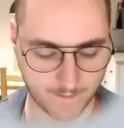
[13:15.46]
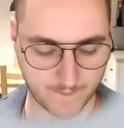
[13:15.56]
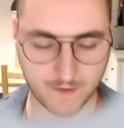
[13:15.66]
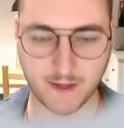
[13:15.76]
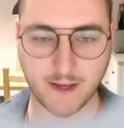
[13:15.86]

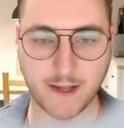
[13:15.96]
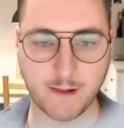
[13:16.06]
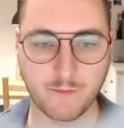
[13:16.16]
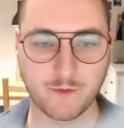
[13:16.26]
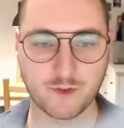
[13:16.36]
A
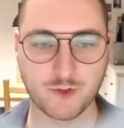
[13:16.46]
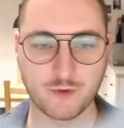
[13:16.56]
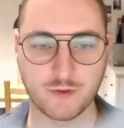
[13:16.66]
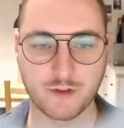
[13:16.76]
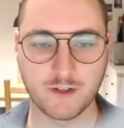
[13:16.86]
helpful
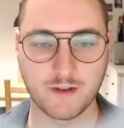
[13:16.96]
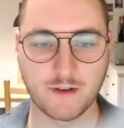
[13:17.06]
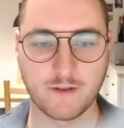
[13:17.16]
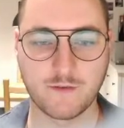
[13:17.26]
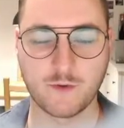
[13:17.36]
tool
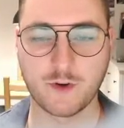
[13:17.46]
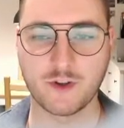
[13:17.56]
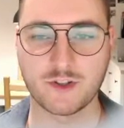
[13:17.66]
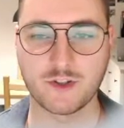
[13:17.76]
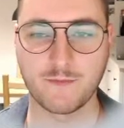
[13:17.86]
would
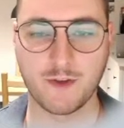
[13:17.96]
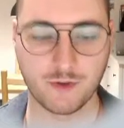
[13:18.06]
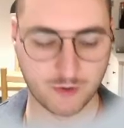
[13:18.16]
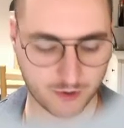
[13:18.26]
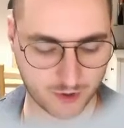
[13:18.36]
also
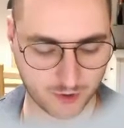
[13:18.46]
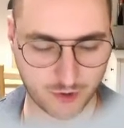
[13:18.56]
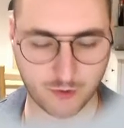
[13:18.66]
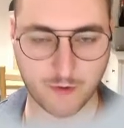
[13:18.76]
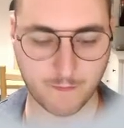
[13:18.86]
be
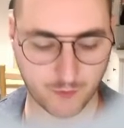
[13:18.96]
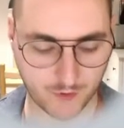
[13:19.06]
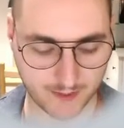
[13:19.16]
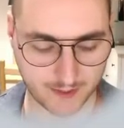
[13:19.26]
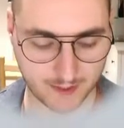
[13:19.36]
to
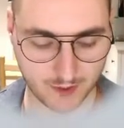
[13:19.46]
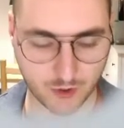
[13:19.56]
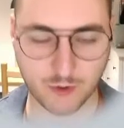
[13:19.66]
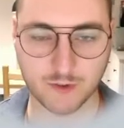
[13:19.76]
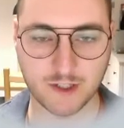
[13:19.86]
press and
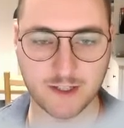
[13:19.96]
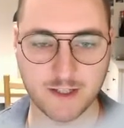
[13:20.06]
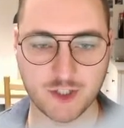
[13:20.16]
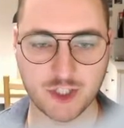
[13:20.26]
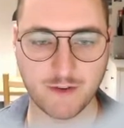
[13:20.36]
hold the
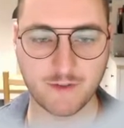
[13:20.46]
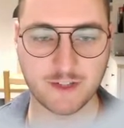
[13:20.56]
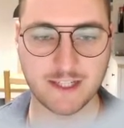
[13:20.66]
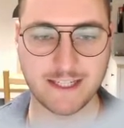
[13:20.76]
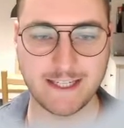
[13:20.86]
Shift
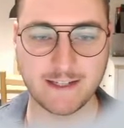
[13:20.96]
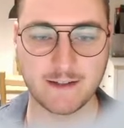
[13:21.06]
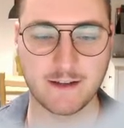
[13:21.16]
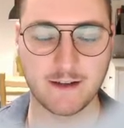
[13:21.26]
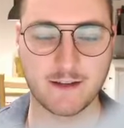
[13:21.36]
key
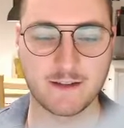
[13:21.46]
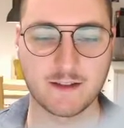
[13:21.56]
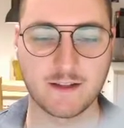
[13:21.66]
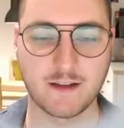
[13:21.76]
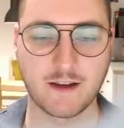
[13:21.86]
and
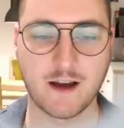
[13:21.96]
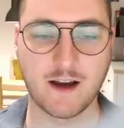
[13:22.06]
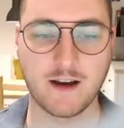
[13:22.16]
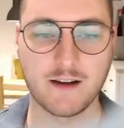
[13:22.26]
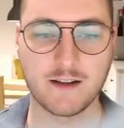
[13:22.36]

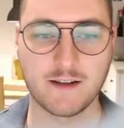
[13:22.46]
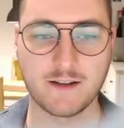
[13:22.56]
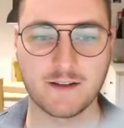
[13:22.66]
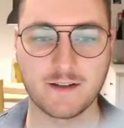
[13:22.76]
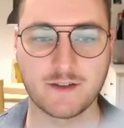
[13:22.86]
highlight
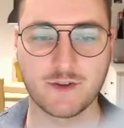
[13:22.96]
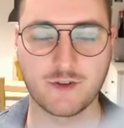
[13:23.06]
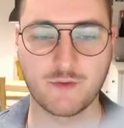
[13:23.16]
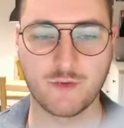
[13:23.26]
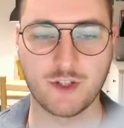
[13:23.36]
a
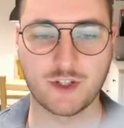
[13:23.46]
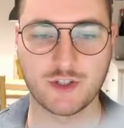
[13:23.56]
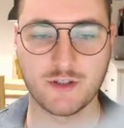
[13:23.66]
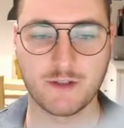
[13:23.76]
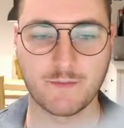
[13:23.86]
certain region
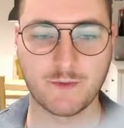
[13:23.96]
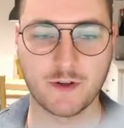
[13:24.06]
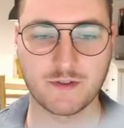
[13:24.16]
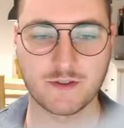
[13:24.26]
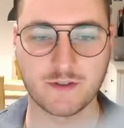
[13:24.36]
in the
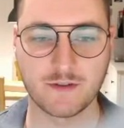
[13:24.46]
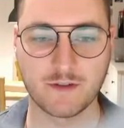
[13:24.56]
browser.